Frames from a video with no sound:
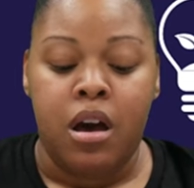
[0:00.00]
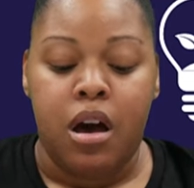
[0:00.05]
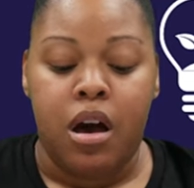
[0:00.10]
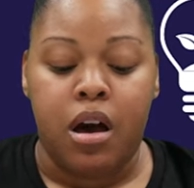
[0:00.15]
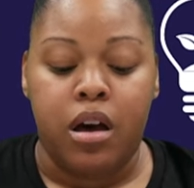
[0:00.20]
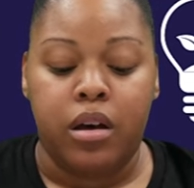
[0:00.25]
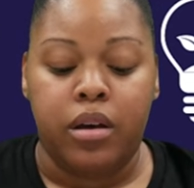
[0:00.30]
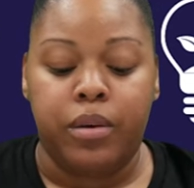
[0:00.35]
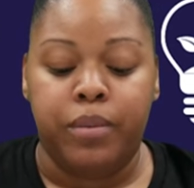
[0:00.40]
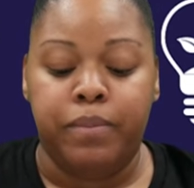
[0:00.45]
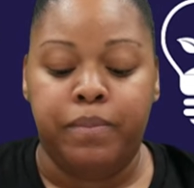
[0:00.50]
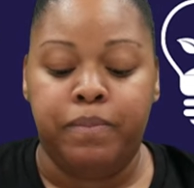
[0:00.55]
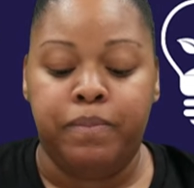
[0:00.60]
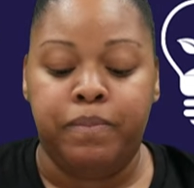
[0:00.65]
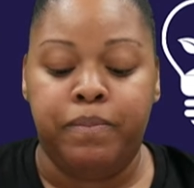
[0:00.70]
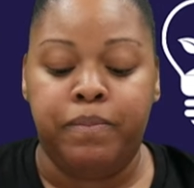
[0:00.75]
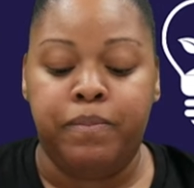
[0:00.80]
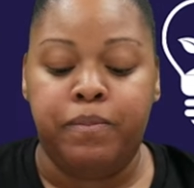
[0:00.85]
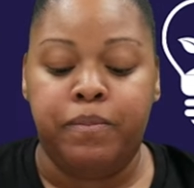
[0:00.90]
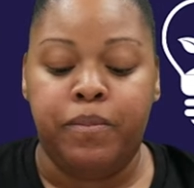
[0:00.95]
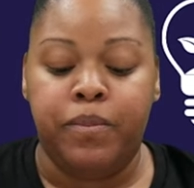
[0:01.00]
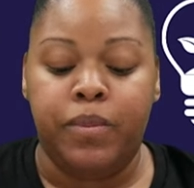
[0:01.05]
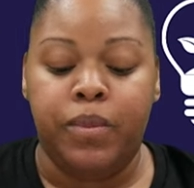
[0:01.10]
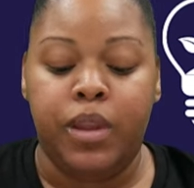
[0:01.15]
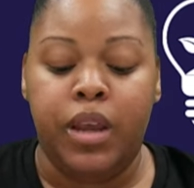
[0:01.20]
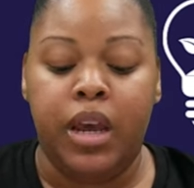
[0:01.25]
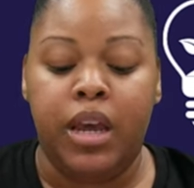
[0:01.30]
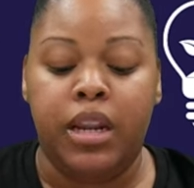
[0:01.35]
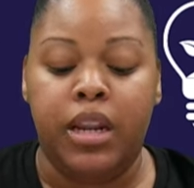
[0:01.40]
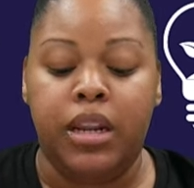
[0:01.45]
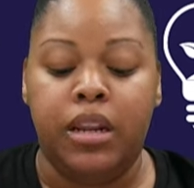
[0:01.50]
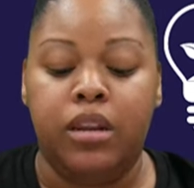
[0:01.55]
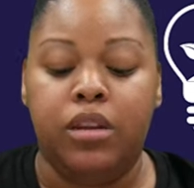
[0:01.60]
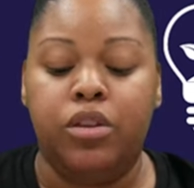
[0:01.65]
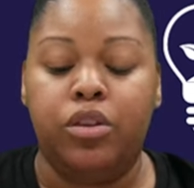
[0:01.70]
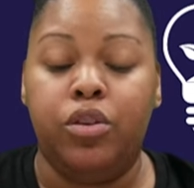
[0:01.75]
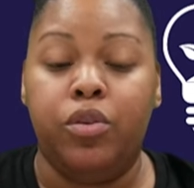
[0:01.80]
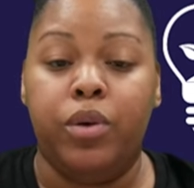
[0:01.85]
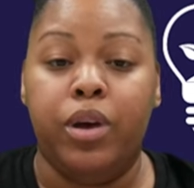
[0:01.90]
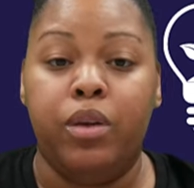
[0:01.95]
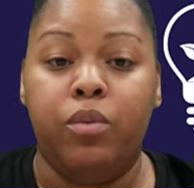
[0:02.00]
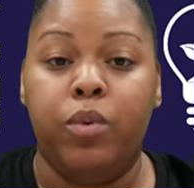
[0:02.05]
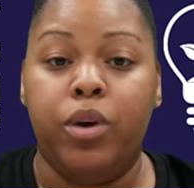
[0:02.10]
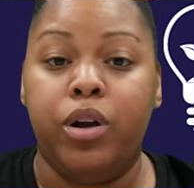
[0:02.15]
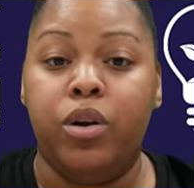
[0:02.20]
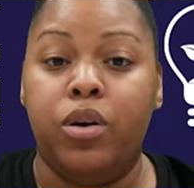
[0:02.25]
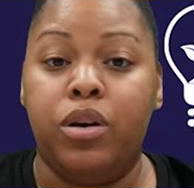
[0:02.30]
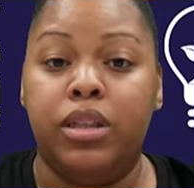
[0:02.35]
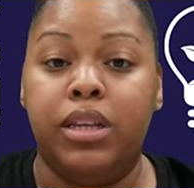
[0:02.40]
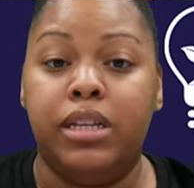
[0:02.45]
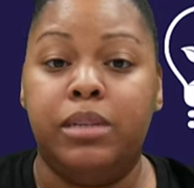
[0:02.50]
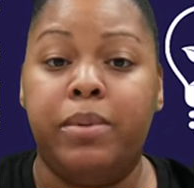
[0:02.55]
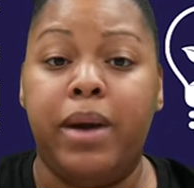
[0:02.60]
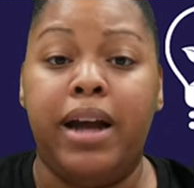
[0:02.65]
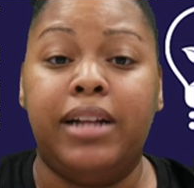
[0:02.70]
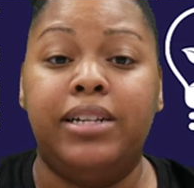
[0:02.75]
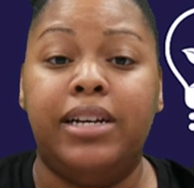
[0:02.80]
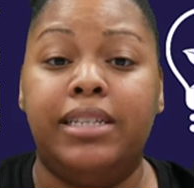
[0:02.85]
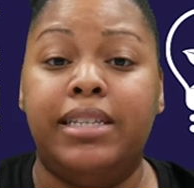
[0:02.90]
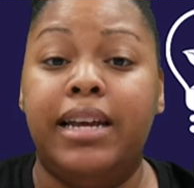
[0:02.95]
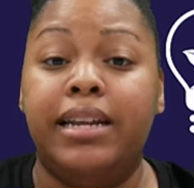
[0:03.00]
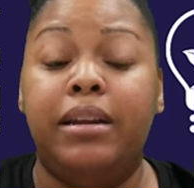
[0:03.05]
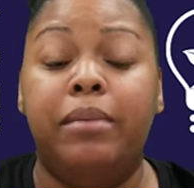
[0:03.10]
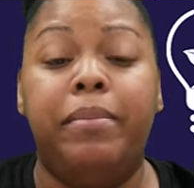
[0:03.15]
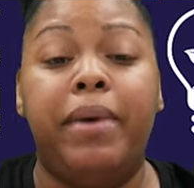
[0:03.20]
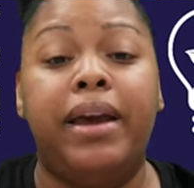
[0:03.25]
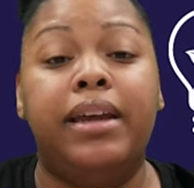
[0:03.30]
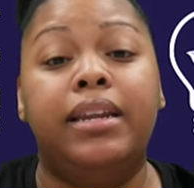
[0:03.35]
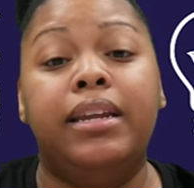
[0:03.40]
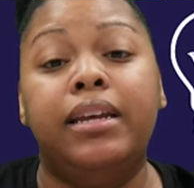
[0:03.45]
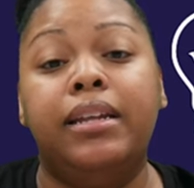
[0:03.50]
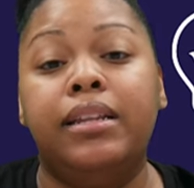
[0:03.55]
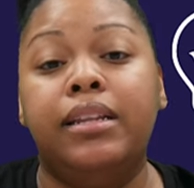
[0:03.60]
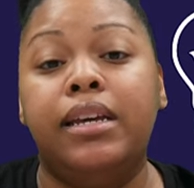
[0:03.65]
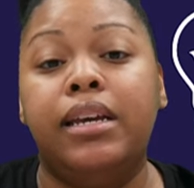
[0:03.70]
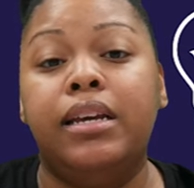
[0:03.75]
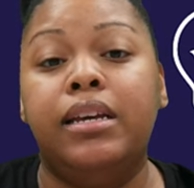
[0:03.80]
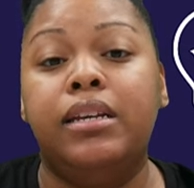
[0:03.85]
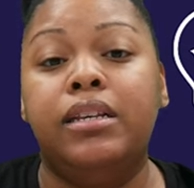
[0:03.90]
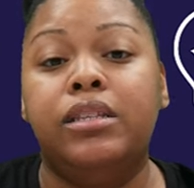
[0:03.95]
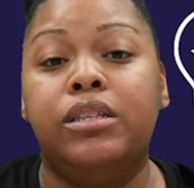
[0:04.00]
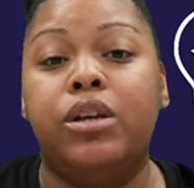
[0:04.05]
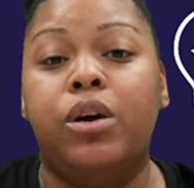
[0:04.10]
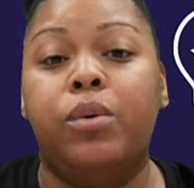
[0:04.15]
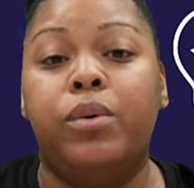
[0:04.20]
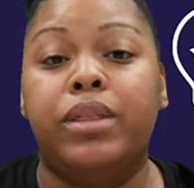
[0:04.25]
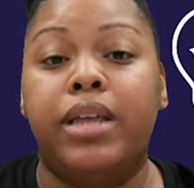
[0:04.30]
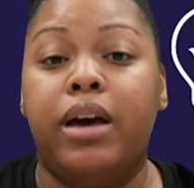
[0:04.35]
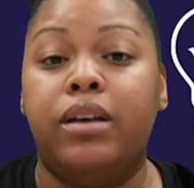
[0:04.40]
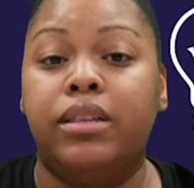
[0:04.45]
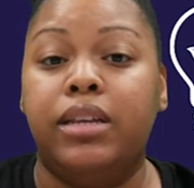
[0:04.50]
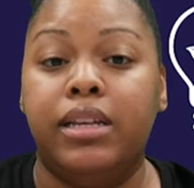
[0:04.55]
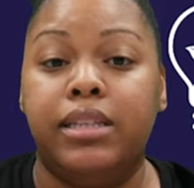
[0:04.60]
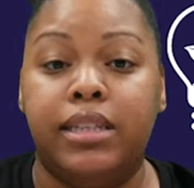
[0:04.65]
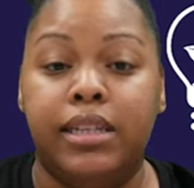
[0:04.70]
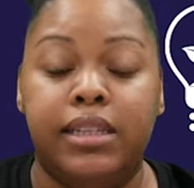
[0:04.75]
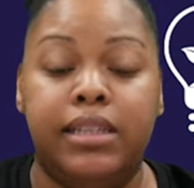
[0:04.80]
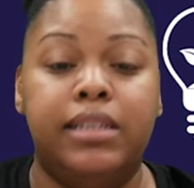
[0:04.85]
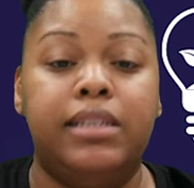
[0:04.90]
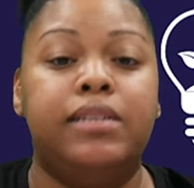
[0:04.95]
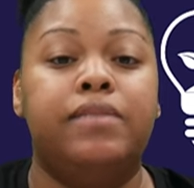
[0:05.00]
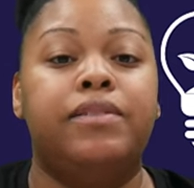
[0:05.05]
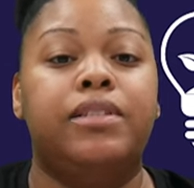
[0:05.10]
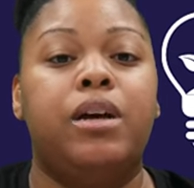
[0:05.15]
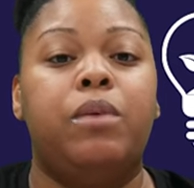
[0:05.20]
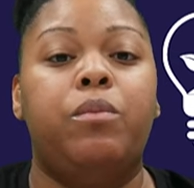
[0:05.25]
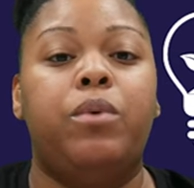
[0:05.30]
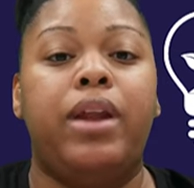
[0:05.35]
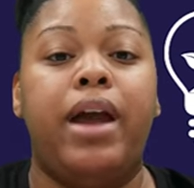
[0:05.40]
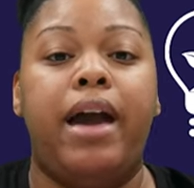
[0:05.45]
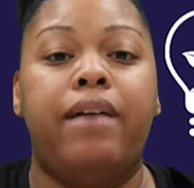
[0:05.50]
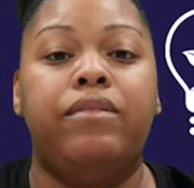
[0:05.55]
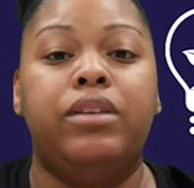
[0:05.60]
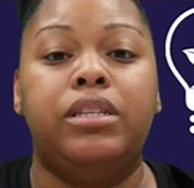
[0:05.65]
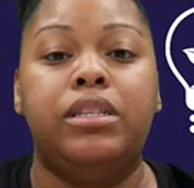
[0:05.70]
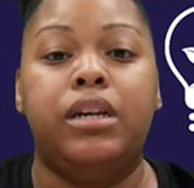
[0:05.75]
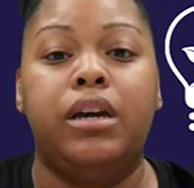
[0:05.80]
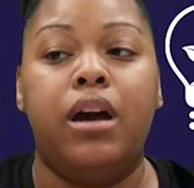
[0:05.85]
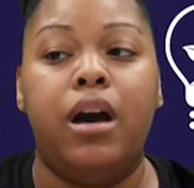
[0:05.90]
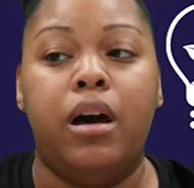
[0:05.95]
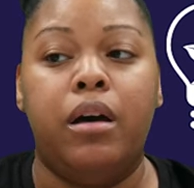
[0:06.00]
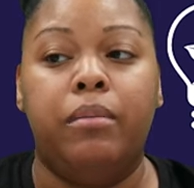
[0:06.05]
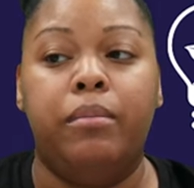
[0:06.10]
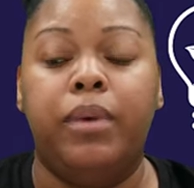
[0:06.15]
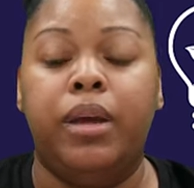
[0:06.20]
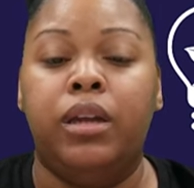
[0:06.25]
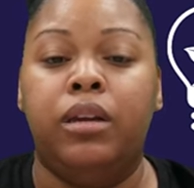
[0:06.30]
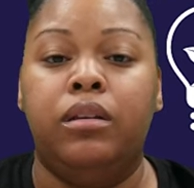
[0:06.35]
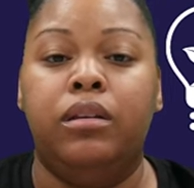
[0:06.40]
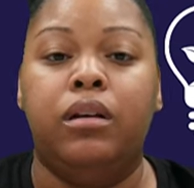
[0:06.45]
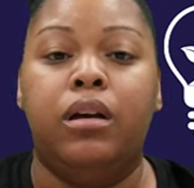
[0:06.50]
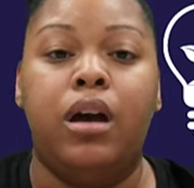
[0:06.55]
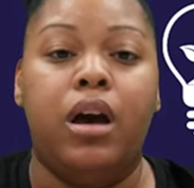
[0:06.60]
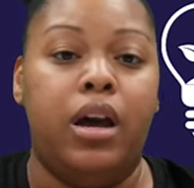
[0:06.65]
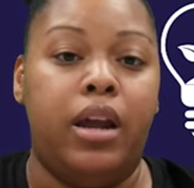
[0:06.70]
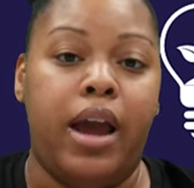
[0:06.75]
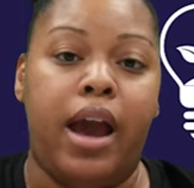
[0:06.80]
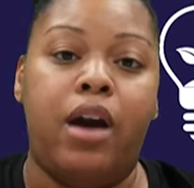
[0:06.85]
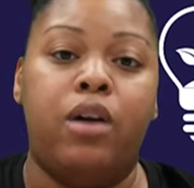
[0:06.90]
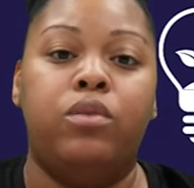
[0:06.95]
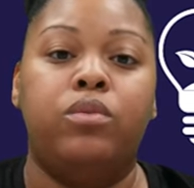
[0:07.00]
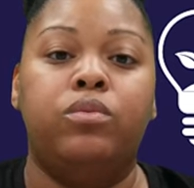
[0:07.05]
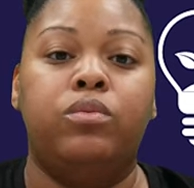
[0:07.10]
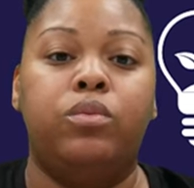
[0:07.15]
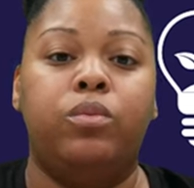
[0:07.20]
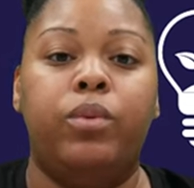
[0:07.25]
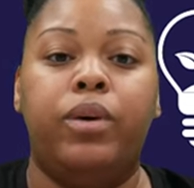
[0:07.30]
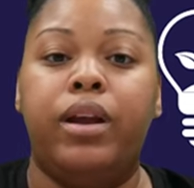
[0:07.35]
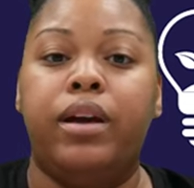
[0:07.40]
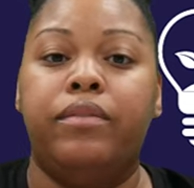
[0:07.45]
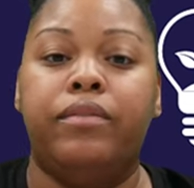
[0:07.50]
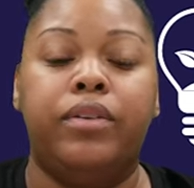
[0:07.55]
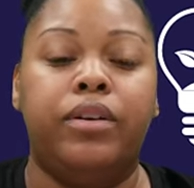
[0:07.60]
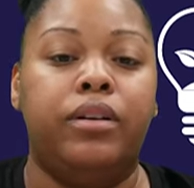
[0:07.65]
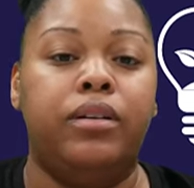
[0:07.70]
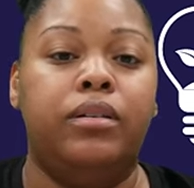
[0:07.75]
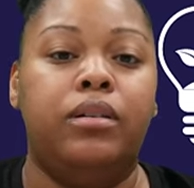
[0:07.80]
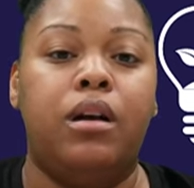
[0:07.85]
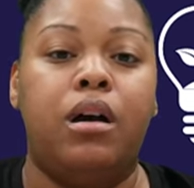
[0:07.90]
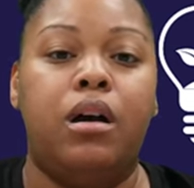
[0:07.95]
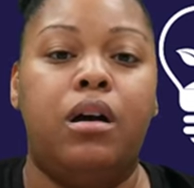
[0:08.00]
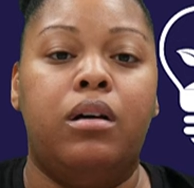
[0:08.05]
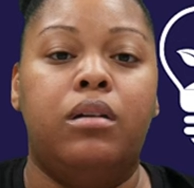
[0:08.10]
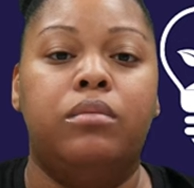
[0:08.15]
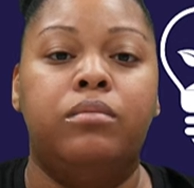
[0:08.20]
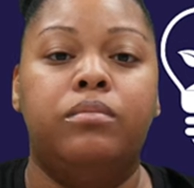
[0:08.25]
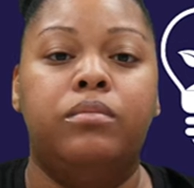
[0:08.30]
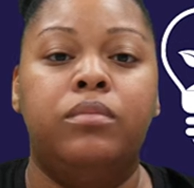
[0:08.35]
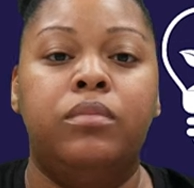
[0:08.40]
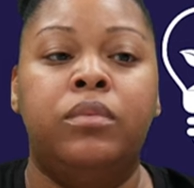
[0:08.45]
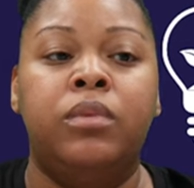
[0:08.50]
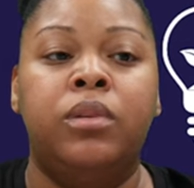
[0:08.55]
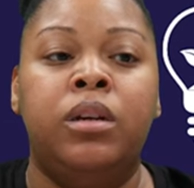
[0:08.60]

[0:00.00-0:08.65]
Um, and you can work on these projects independently so without the assistance of someone having to come and cut out whatever um,